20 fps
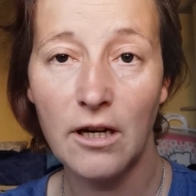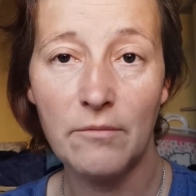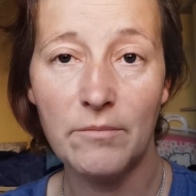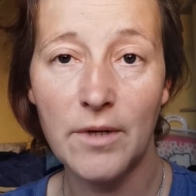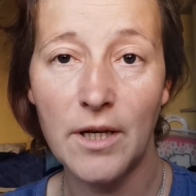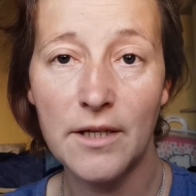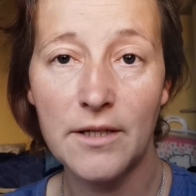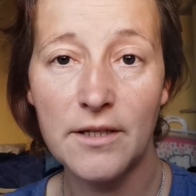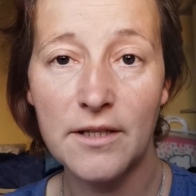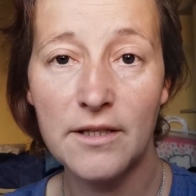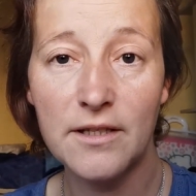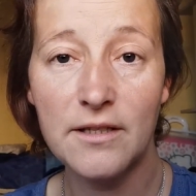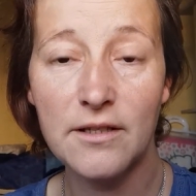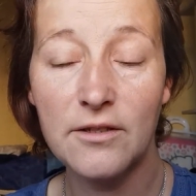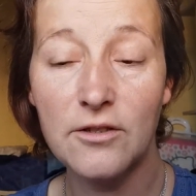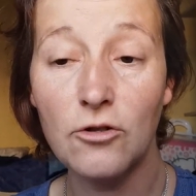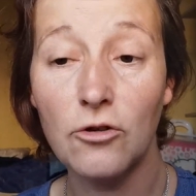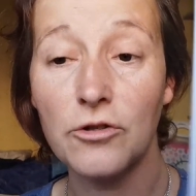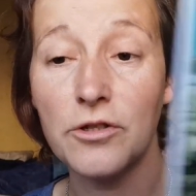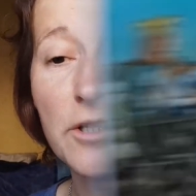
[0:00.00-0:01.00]
I'm not
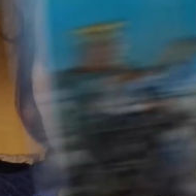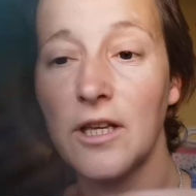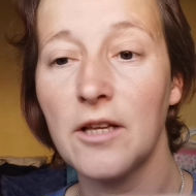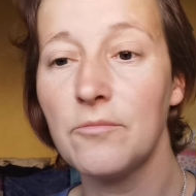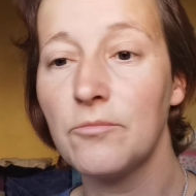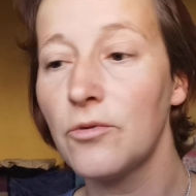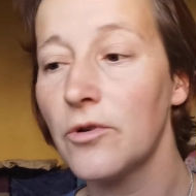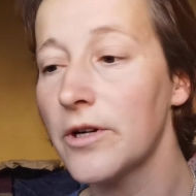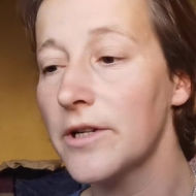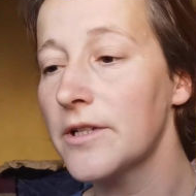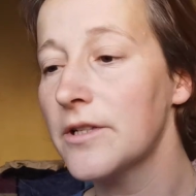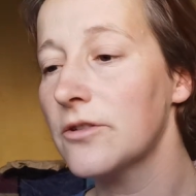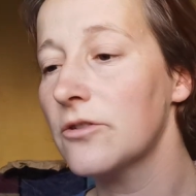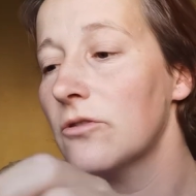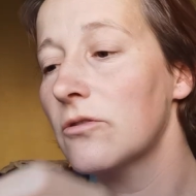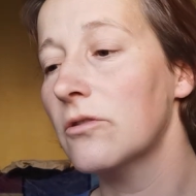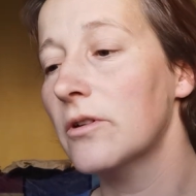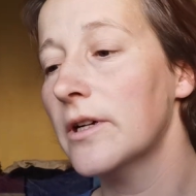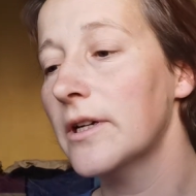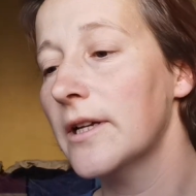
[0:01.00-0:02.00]
stuck to that price,
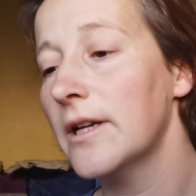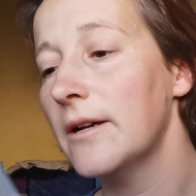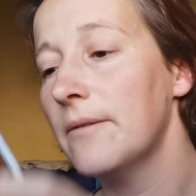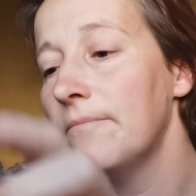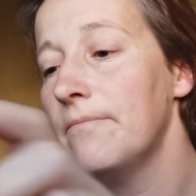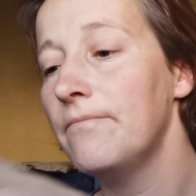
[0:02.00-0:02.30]
you know. I am.